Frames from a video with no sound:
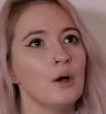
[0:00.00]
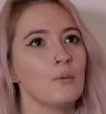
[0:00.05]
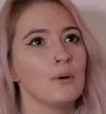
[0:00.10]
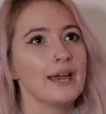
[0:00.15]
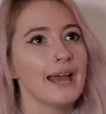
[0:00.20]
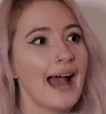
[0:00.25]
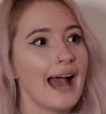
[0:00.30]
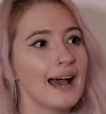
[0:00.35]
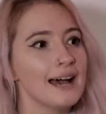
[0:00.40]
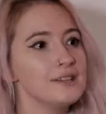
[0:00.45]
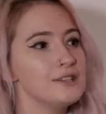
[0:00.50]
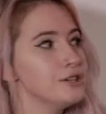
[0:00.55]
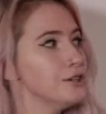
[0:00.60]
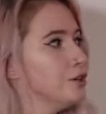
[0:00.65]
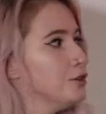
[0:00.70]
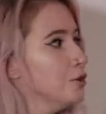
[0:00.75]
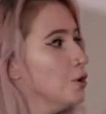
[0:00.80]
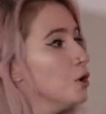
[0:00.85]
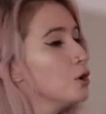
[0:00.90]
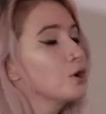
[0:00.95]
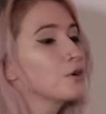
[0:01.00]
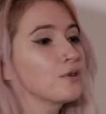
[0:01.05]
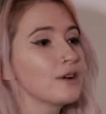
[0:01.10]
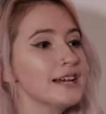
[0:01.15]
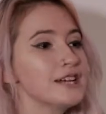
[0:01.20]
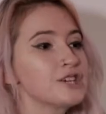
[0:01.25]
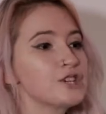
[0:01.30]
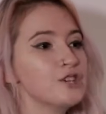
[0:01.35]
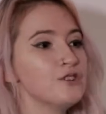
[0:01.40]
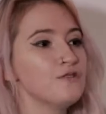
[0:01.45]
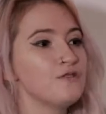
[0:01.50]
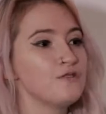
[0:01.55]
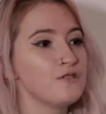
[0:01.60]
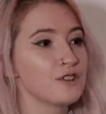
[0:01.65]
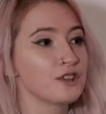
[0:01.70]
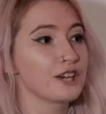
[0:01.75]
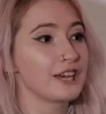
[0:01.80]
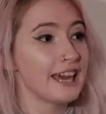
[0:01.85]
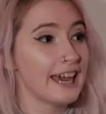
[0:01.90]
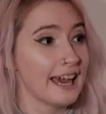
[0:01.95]
We had an inauguration
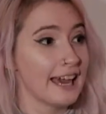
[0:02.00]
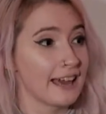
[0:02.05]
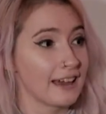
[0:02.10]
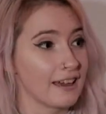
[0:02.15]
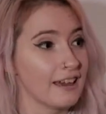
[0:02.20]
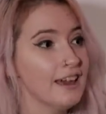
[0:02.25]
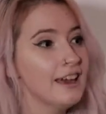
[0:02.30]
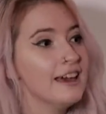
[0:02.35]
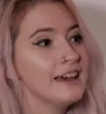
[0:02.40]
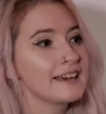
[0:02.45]
for the King.